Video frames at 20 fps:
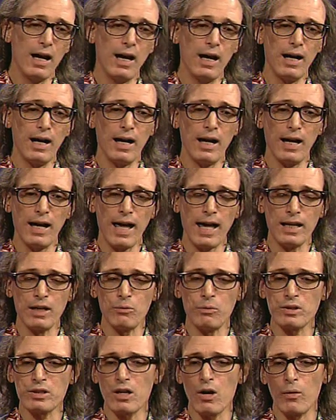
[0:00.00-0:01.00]
and
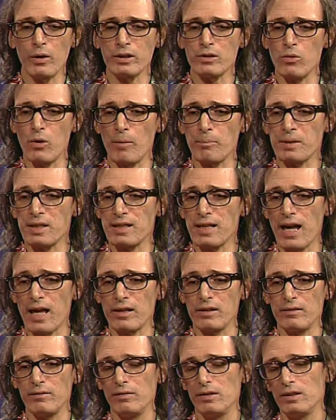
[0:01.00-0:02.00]
it was going to
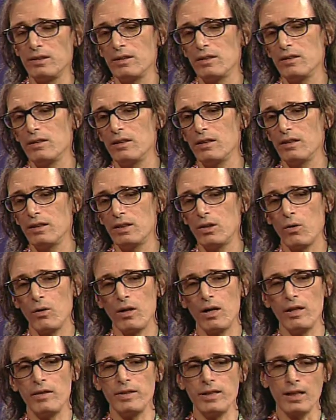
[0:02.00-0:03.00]
upset
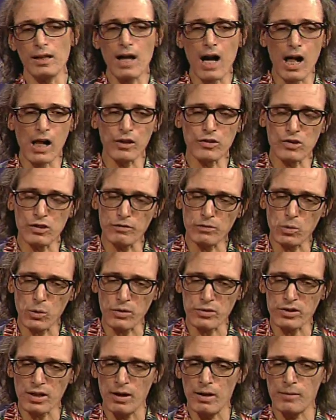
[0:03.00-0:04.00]
the ecology, of
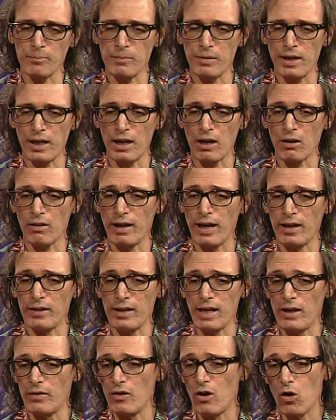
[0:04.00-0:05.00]
course, up there,
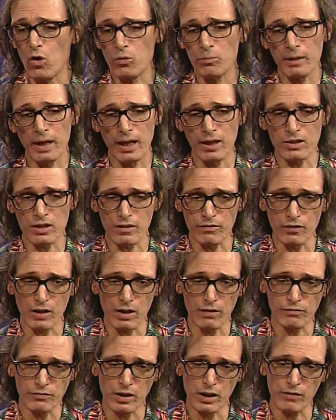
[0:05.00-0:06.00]
and the homelands
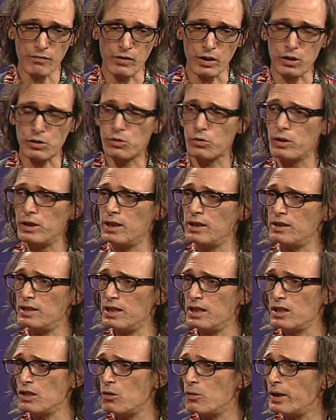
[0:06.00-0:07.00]
of the Cree and
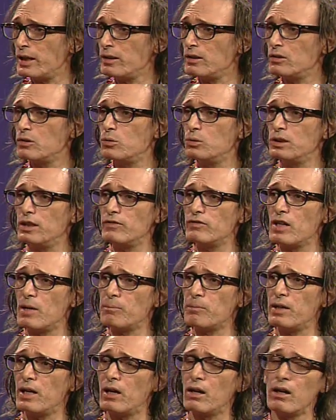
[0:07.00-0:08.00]
the Inuit who lived
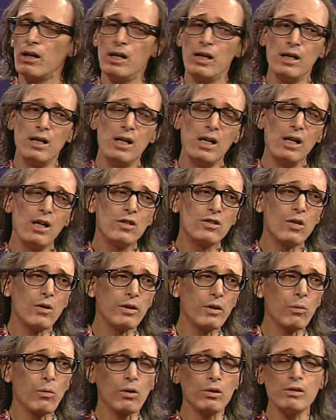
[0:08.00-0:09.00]
up there.
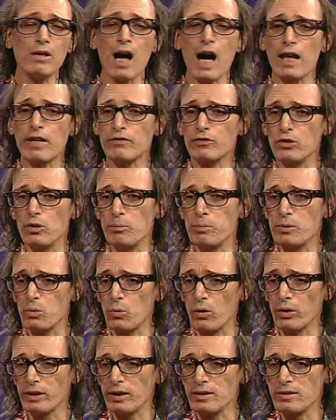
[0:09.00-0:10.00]
So there were a lot of groups
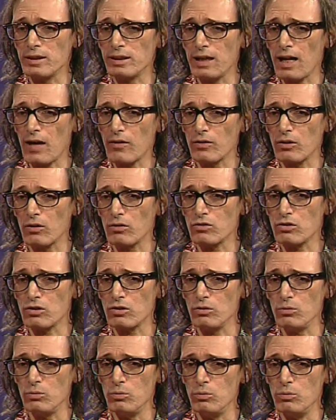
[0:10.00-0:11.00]
working together
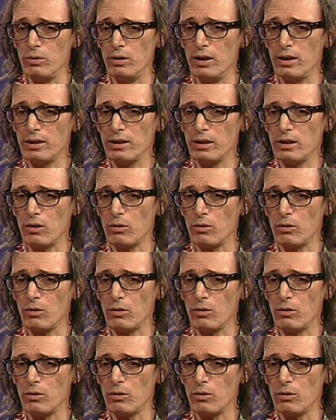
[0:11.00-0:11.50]
to